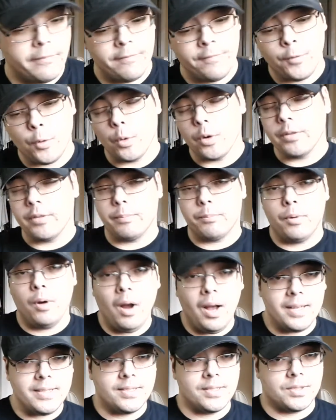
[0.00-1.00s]
For the
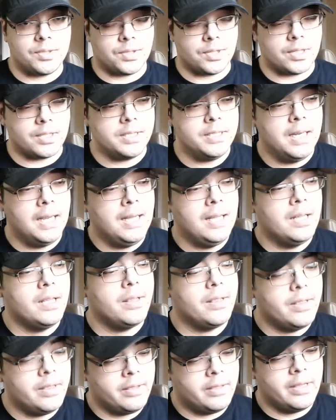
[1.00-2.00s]
processor,
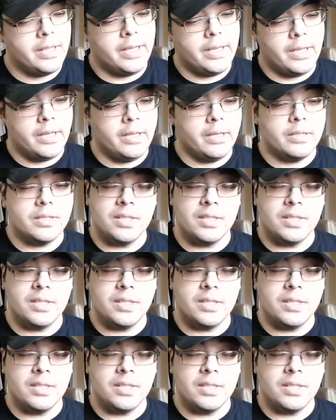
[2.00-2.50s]
the